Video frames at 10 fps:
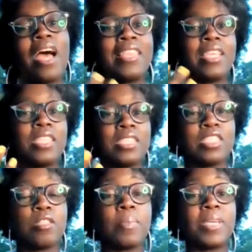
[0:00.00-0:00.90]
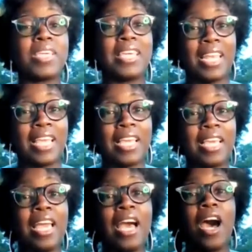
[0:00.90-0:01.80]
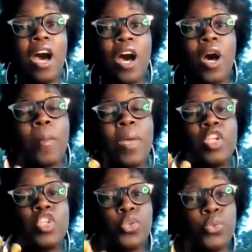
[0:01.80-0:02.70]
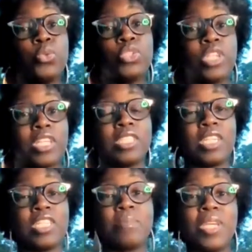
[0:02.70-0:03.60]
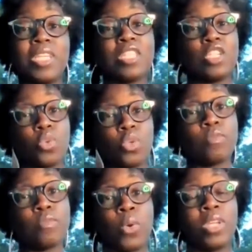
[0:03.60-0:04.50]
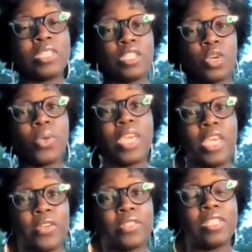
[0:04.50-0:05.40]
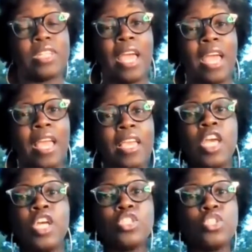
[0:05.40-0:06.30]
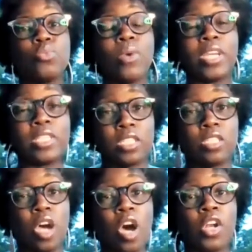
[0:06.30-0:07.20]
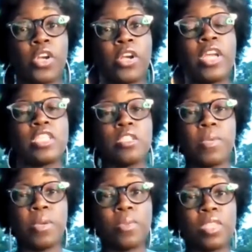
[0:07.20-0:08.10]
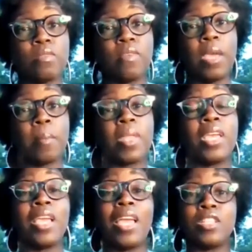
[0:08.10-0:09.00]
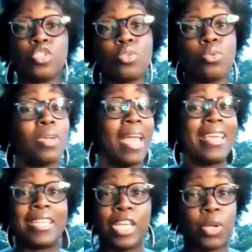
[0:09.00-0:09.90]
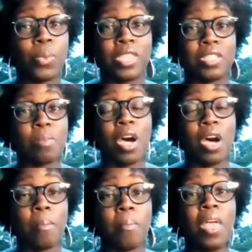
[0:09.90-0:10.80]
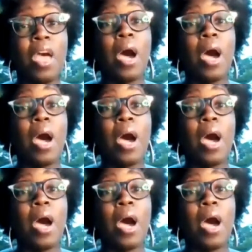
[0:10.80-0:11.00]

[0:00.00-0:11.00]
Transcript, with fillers: i think this is the beginning um, true justice means that George Floyd is still here today to raise his daughter and to be with his family and to eat dinner with his mom.